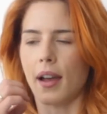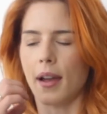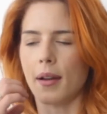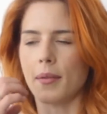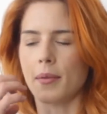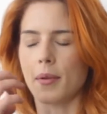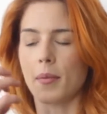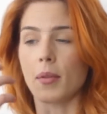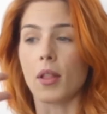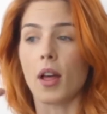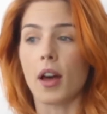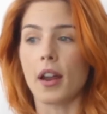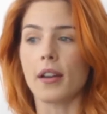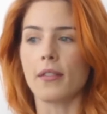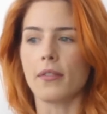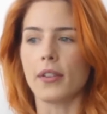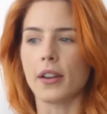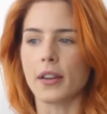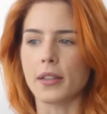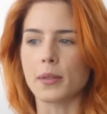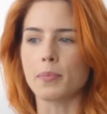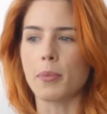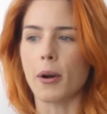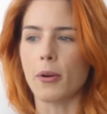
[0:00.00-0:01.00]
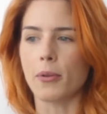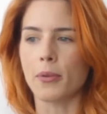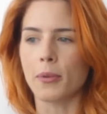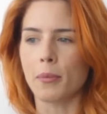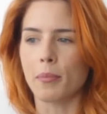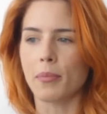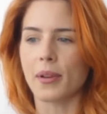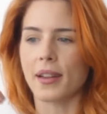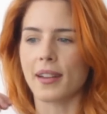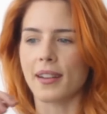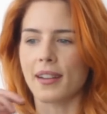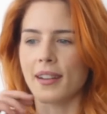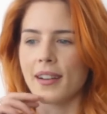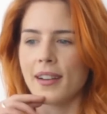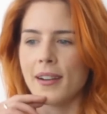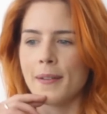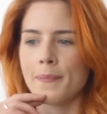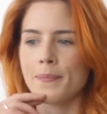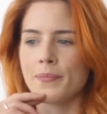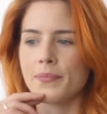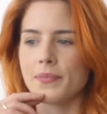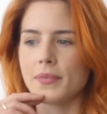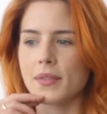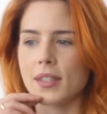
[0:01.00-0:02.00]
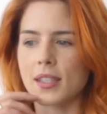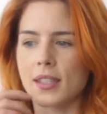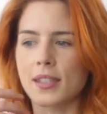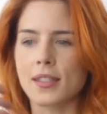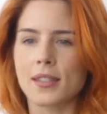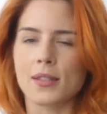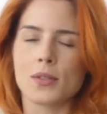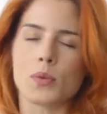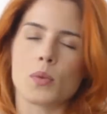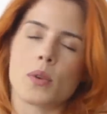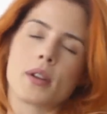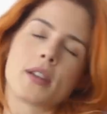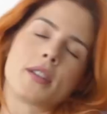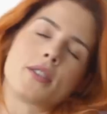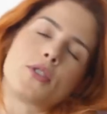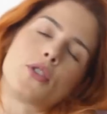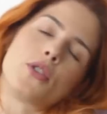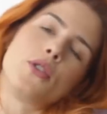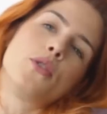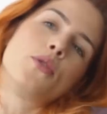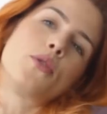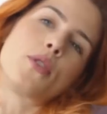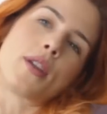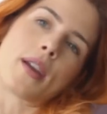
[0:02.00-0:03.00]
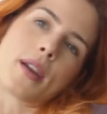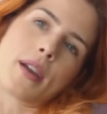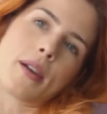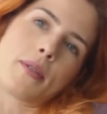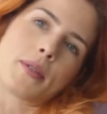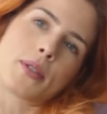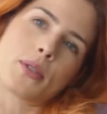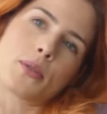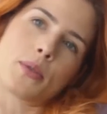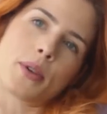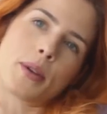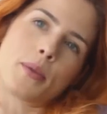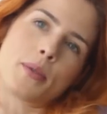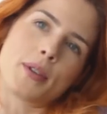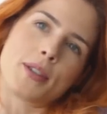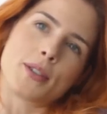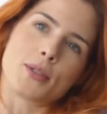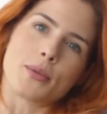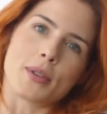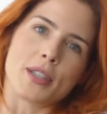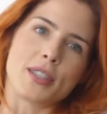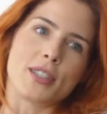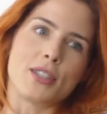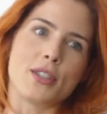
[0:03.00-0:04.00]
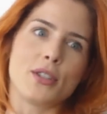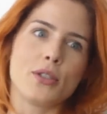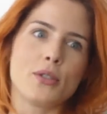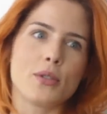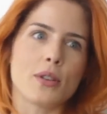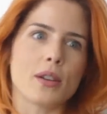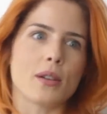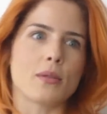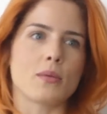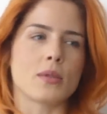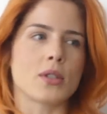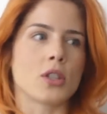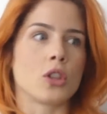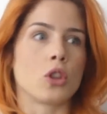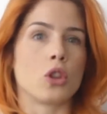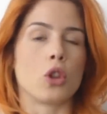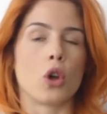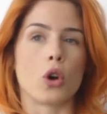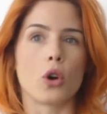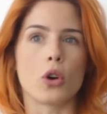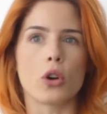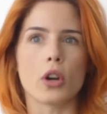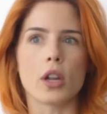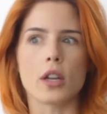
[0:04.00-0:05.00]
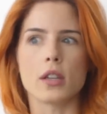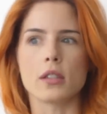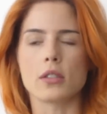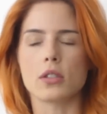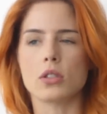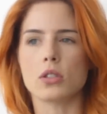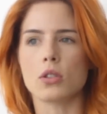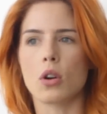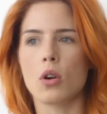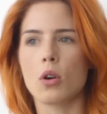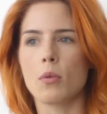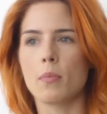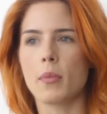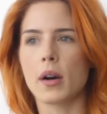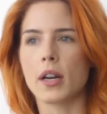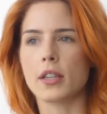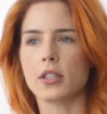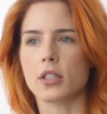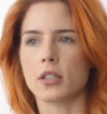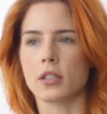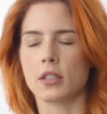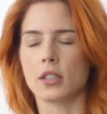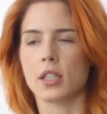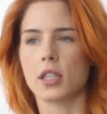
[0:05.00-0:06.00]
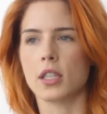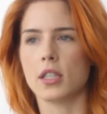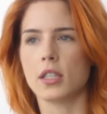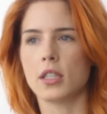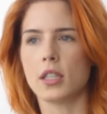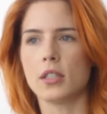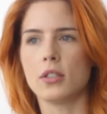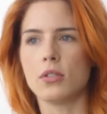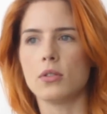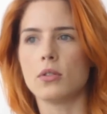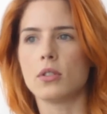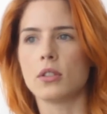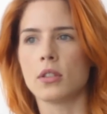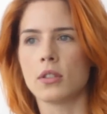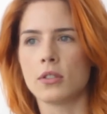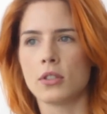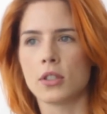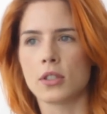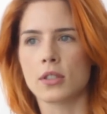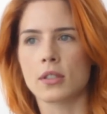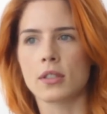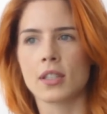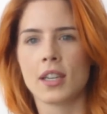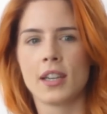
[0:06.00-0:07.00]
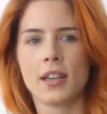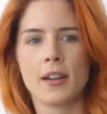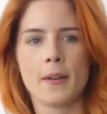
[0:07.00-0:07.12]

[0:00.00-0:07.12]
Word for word: I mean, a lot of it is potent, but seasons 1 and 2, like I was 21 and 22, and I was learning so much, and I continued to just,